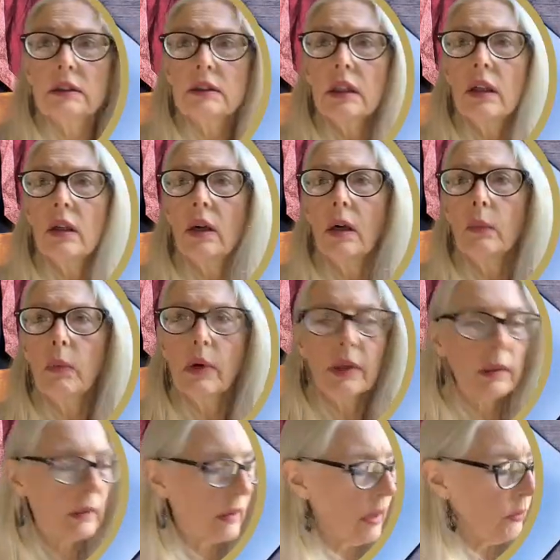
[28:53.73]
So I
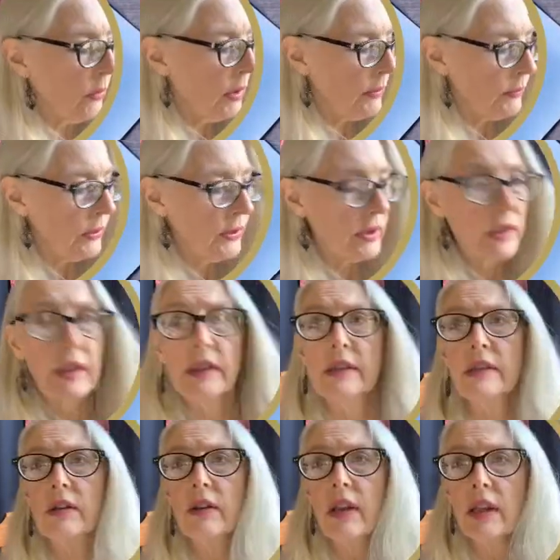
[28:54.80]
want to put this
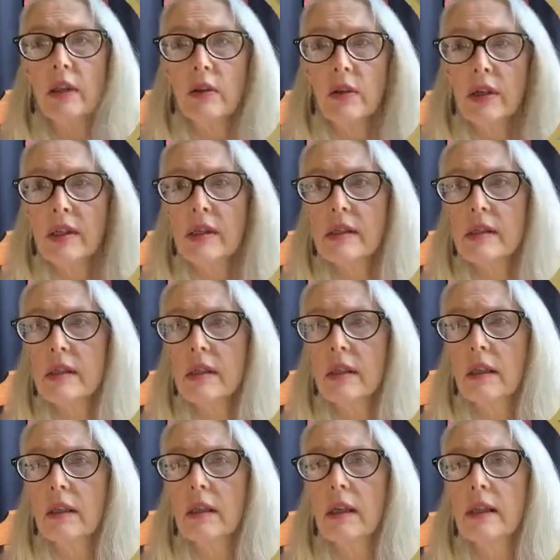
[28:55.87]
so that you can see
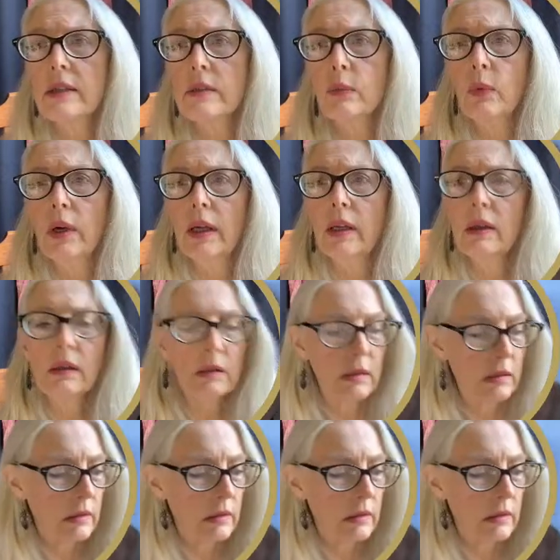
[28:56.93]
it as well.